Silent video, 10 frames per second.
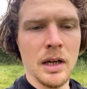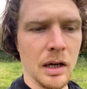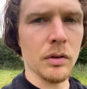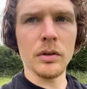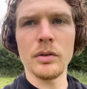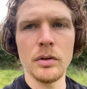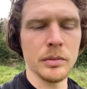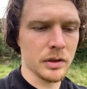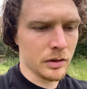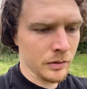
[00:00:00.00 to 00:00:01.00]
How do
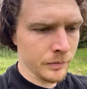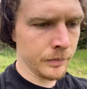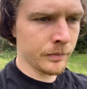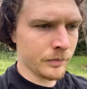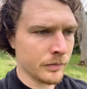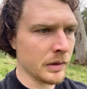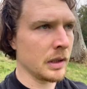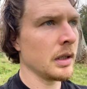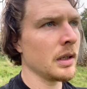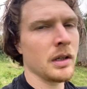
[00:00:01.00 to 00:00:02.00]
humans?
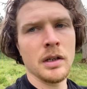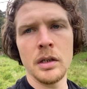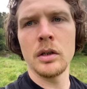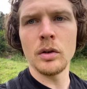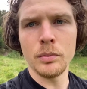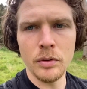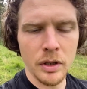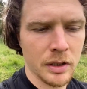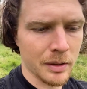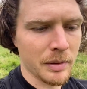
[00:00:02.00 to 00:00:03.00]
Your
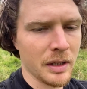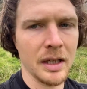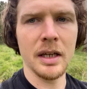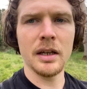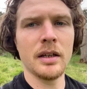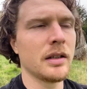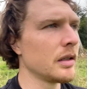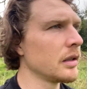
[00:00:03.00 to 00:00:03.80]
brother Timothy here